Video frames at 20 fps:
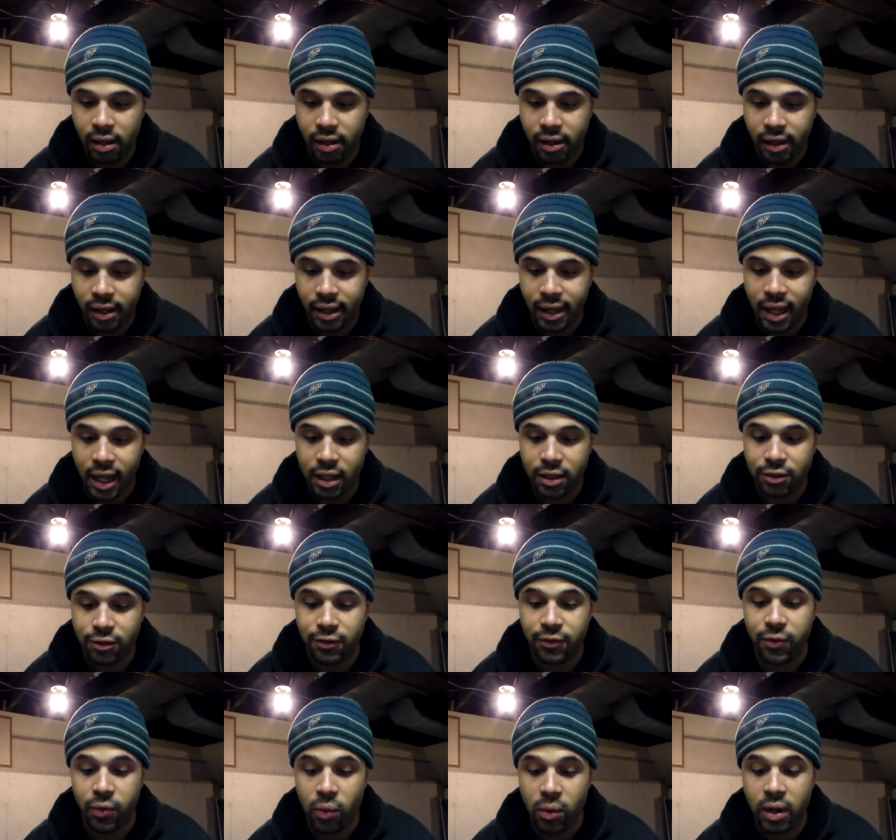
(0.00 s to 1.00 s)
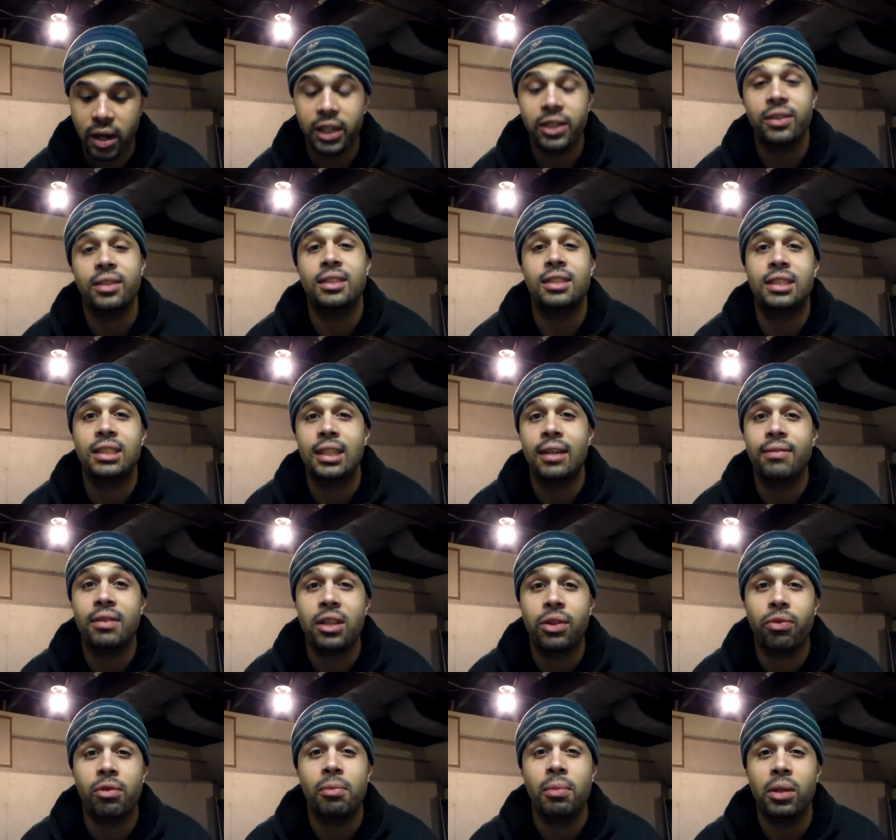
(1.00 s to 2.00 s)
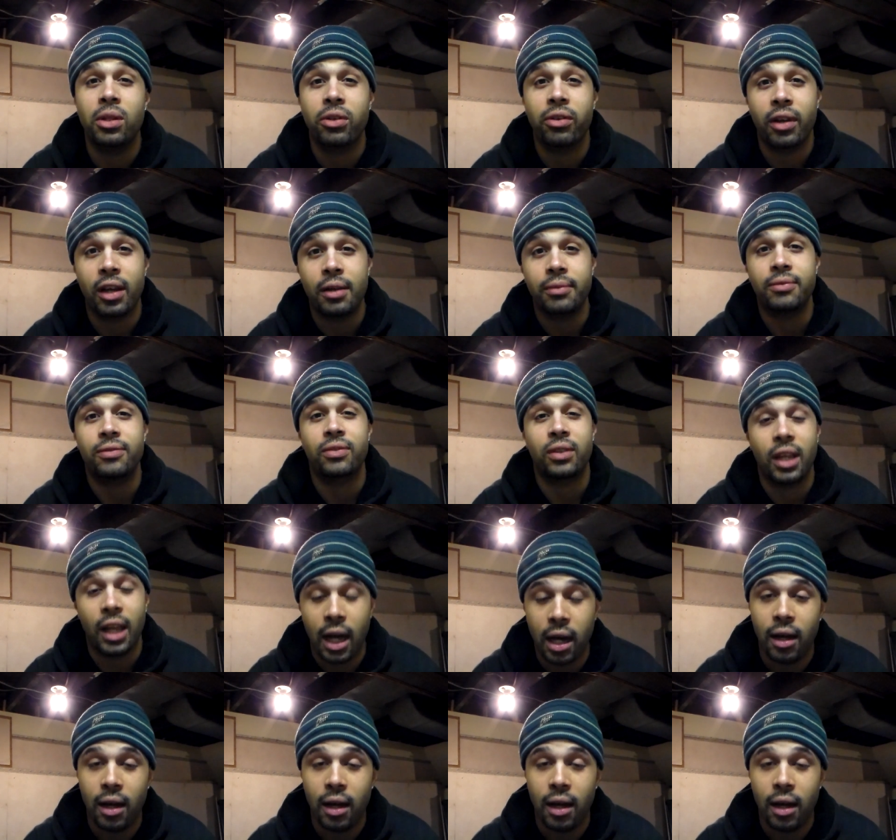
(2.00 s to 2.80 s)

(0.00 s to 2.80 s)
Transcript: it has 473 milligrams